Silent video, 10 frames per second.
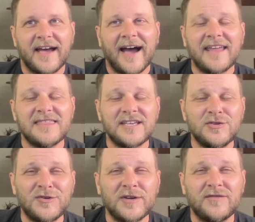I think
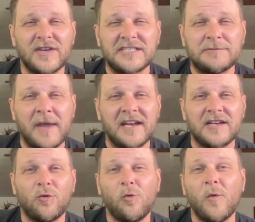you could have
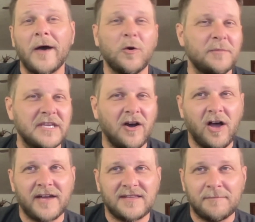expanded well beyond